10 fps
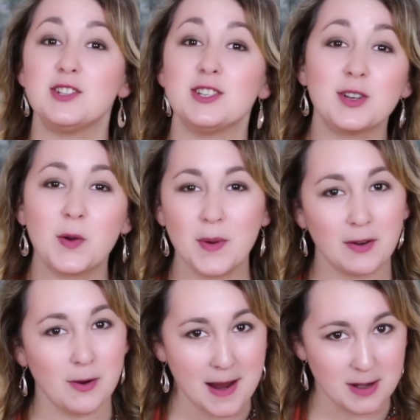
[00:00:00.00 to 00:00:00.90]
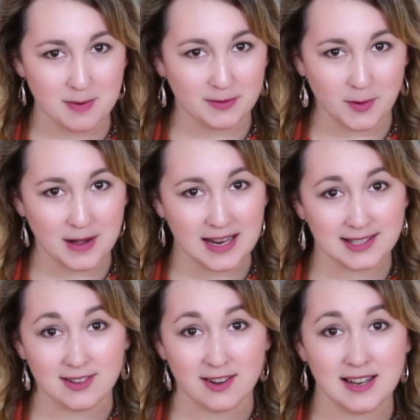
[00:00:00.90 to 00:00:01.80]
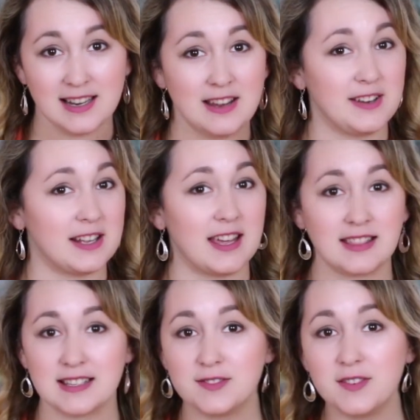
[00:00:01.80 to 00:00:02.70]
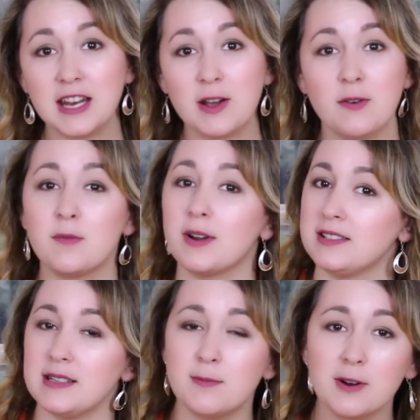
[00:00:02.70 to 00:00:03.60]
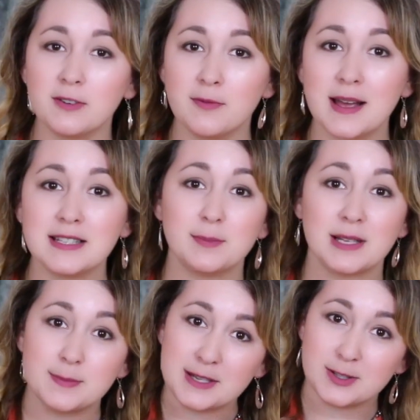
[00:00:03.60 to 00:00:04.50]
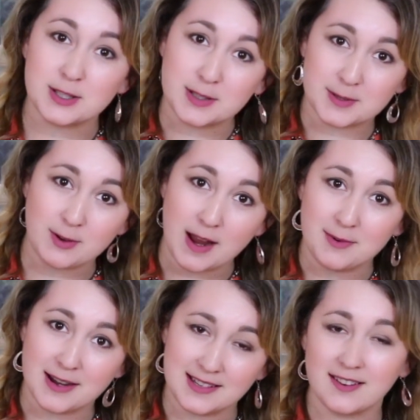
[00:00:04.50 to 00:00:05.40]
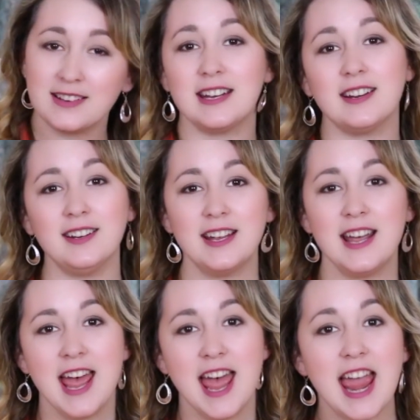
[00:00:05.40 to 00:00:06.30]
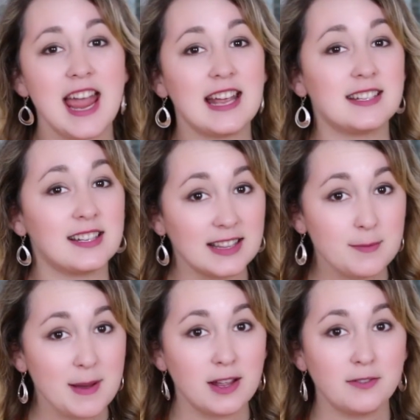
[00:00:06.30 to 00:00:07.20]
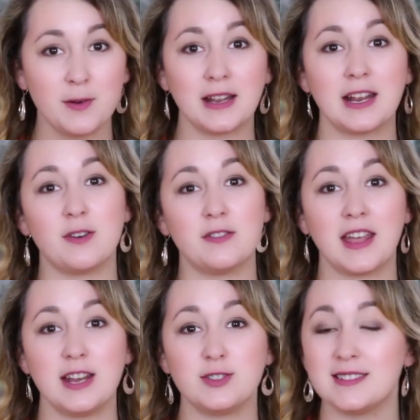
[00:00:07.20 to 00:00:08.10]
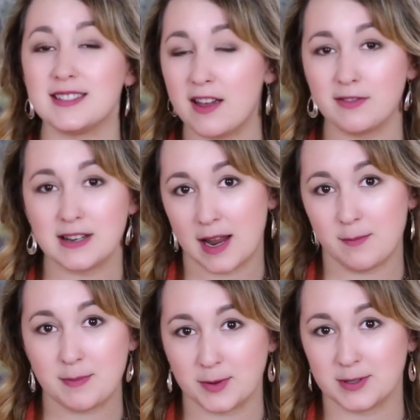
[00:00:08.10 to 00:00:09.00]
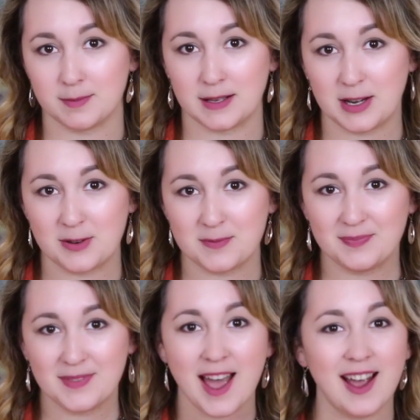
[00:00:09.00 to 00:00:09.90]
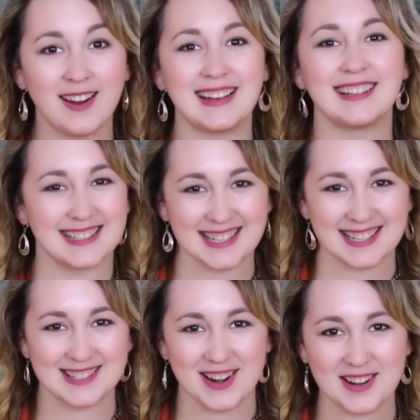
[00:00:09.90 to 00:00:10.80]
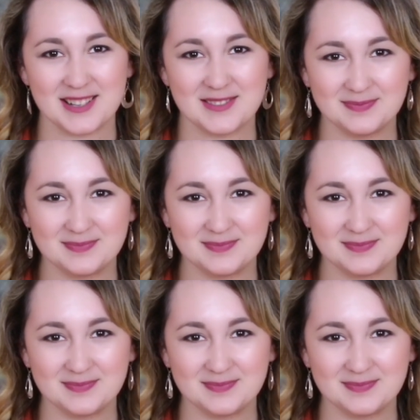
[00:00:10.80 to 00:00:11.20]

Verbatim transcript: Just a quick reminder before we get started, if you like this video and want to see more from us, please be sure to subscribe right down here and click the bell if you want to get notifications every time we post something new. All right, let's get started.